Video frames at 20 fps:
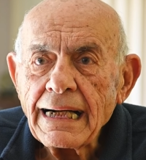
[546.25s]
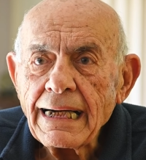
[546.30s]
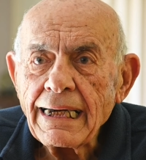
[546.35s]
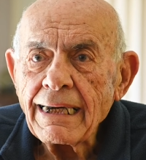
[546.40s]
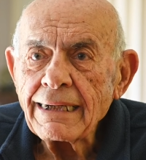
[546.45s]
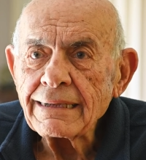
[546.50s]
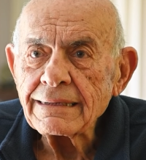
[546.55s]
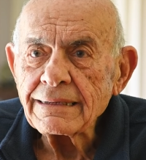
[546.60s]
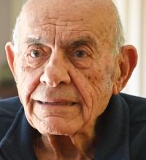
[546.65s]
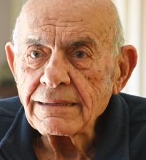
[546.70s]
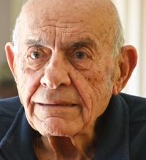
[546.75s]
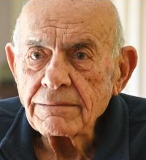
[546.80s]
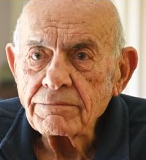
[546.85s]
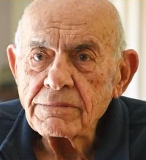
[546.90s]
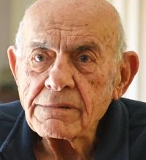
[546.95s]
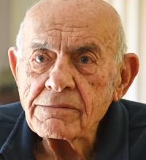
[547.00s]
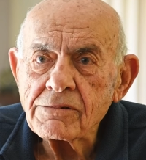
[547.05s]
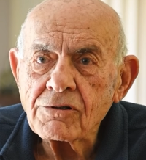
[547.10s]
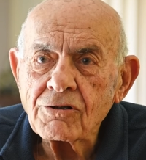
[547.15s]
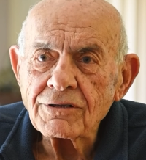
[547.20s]
And
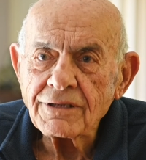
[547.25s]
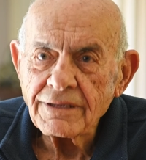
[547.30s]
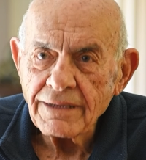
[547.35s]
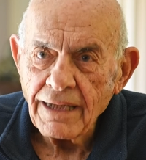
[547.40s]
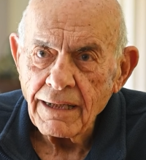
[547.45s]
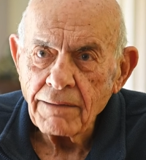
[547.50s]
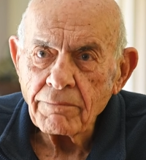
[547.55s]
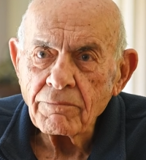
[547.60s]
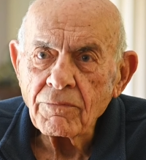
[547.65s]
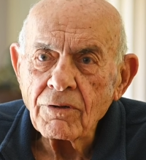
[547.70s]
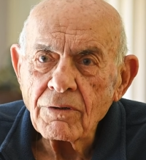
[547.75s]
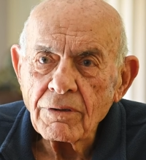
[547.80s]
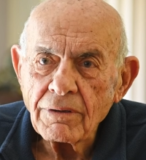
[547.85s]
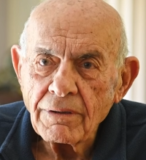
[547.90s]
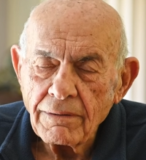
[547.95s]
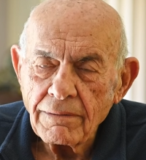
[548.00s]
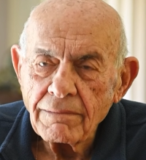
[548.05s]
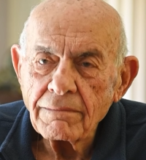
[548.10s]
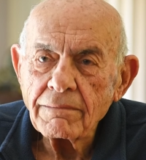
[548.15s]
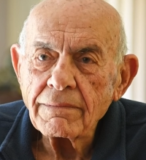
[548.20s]
because I am
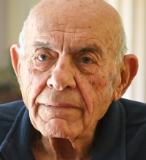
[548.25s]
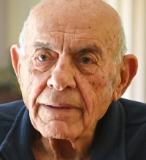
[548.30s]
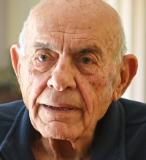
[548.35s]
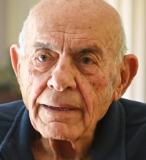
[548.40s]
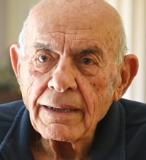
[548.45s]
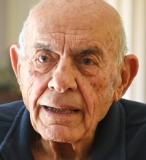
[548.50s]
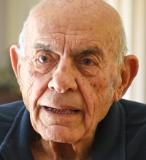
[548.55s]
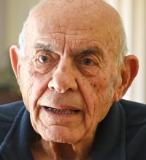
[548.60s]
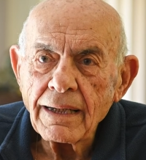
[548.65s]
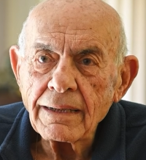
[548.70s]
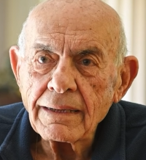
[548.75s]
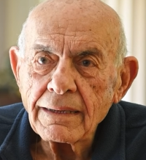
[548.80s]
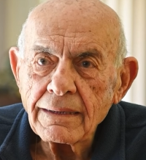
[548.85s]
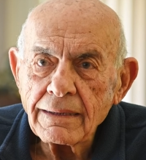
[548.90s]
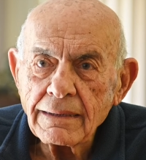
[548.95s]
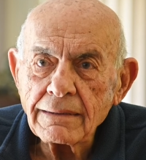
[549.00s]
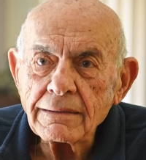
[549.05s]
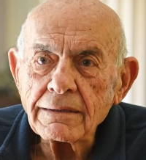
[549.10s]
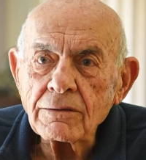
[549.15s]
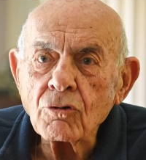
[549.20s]

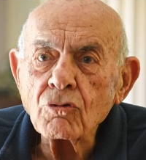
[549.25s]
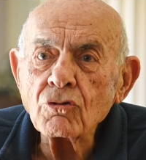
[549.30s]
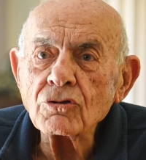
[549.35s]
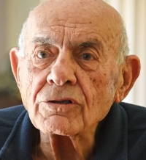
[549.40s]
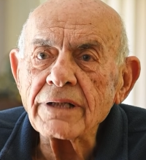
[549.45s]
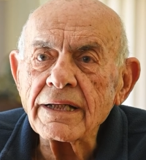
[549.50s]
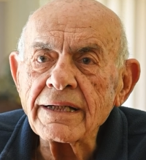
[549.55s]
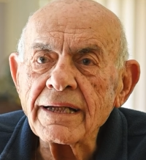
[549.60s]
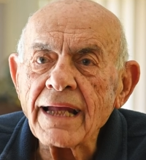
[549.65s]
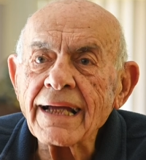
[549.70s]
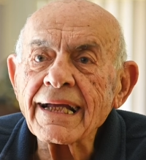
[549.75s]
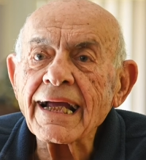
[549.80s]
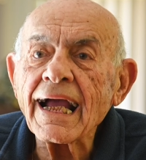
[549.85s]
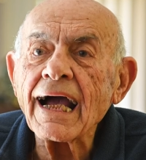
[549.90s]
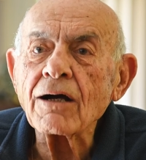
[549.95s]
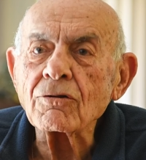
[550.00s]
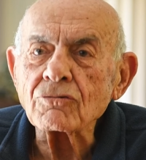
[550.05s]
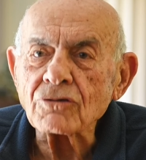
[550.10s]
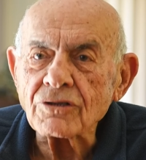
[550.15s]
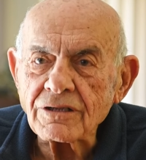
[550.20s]
good in
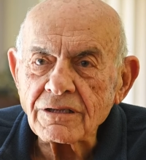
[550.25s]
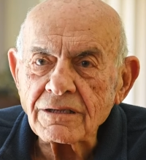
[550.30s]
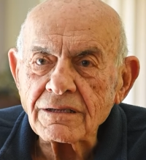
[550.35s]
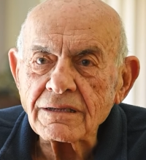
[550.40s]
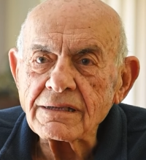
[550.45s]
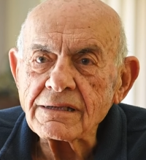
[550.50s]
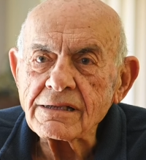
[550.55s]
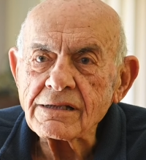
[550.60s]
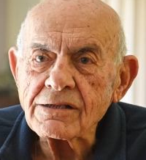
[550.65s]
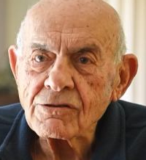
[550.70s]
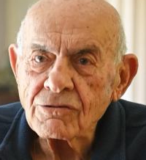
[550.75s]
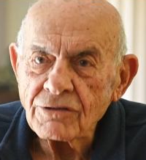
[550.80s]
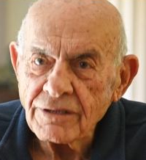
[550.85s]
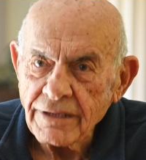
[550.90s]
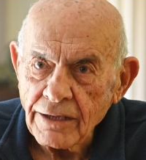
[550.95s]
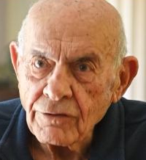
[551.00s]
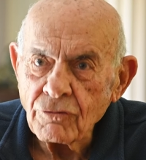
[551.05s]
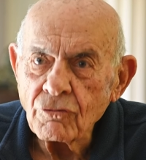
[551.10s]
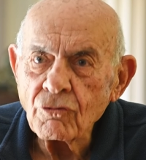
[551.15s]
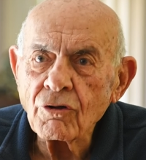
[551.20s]
accounts, so
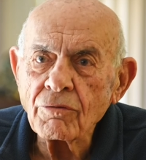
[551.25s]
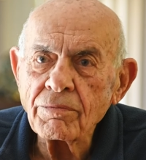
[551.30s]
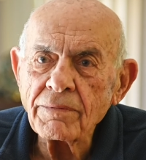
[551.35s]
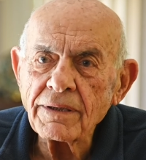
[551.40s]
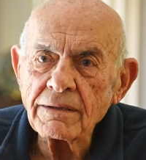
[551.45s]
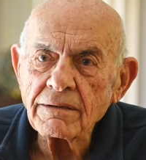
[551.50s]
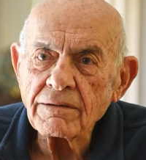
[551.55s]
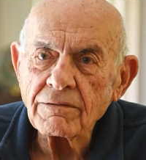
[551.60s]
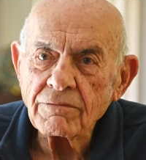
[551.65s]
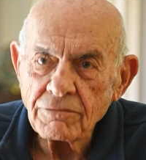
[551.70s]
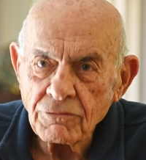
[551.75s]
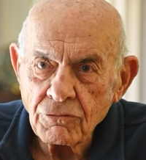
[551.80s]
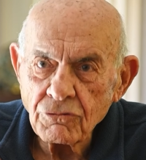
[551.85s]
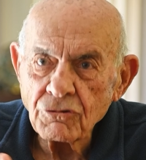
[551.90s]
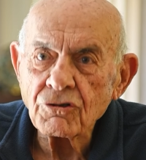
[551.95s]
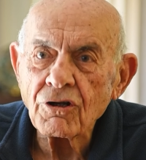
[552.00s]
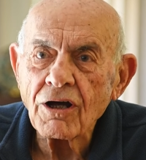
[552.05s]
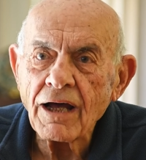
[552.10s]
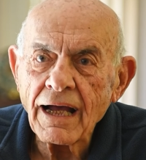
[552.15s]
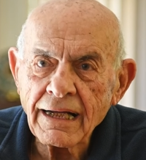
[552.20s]
they took me to do
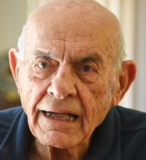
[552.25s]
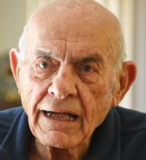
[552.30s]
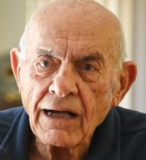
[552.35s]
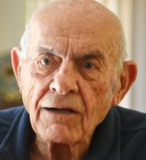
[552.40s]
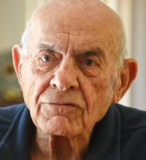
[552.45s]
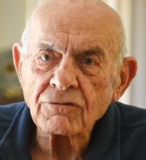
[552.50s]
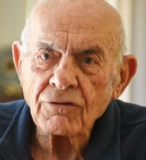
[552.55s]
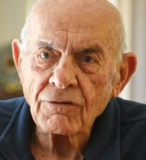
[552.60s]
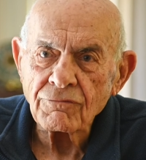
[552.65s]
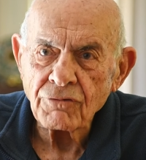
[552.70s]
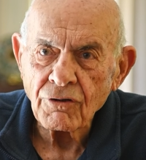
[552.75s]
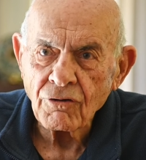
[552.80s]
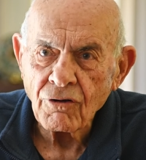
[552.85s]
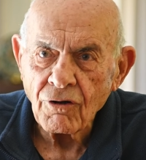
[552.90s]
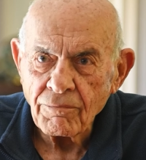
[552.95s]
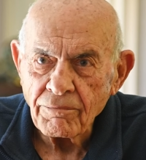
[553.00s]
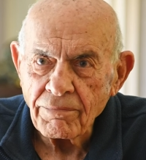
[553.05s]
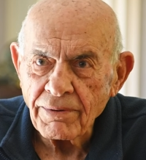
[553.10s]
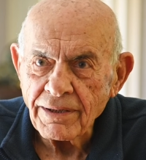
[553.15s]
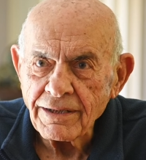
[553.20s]
the account of the
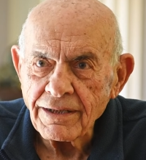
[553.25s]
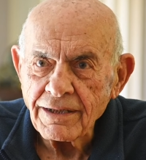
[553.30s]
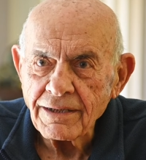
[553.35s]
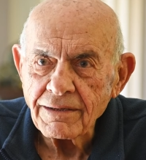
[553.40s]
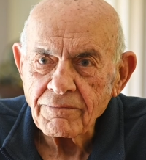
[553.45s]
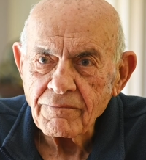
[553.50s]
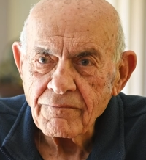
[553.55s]
company.